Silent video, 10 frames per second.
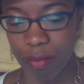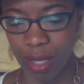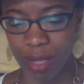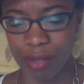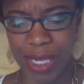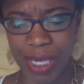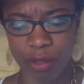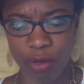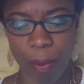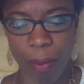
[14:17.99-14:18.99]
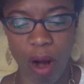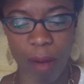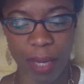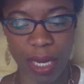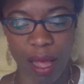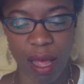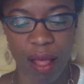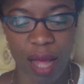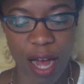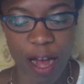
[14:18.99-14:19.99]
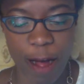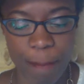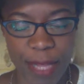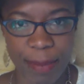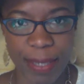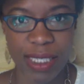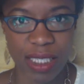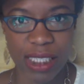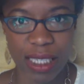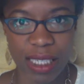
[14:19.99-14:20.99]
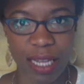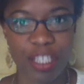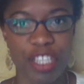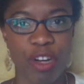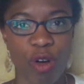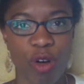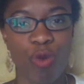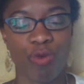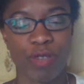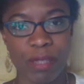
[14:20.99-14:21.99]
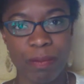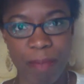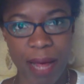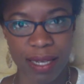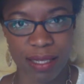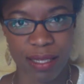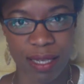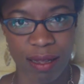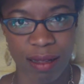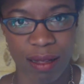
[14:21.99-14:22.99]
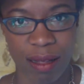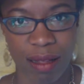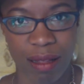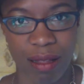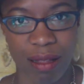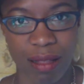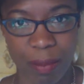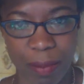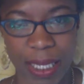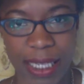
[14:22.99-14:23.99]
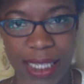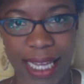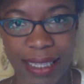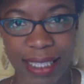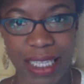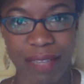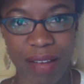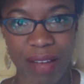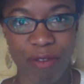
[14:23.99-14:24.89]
it was like a little apartment. They basically said, you know, respect the place, like leave